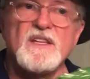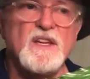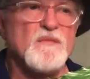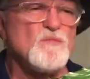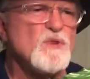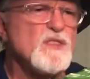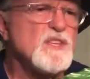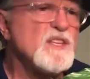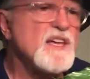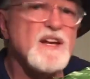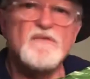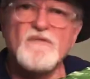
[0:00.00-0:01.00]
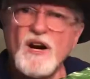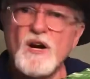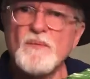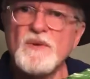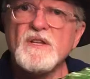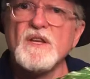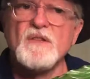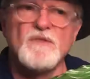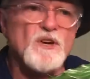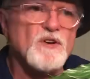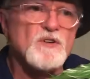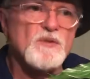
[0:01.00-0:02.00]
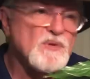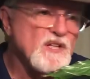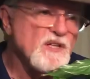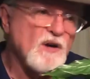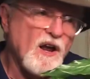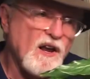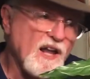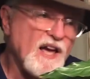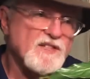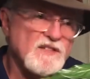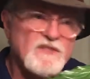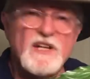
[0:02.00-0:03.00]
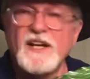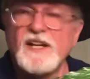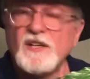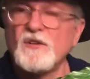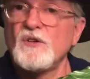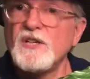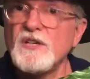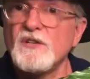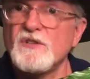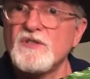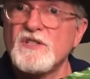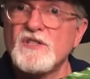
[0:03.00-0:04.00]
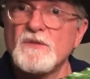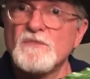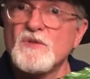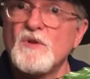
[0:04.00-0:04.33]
And within that environment, there could be lots of tiny little ecosystems.